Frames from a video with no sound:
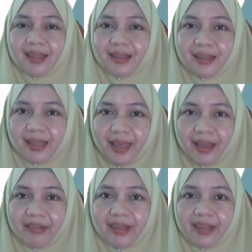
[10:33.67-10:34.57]
the
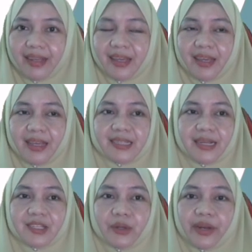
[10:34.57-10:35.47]
area is,
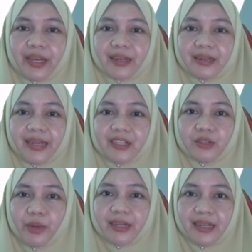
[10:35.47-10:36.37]
that's why
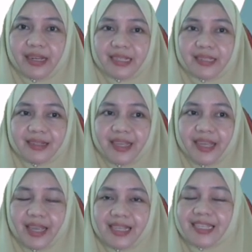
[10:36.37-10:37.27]
the distance
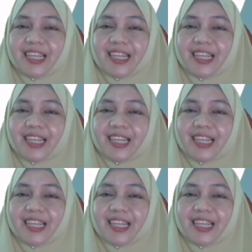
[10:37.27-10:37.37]
is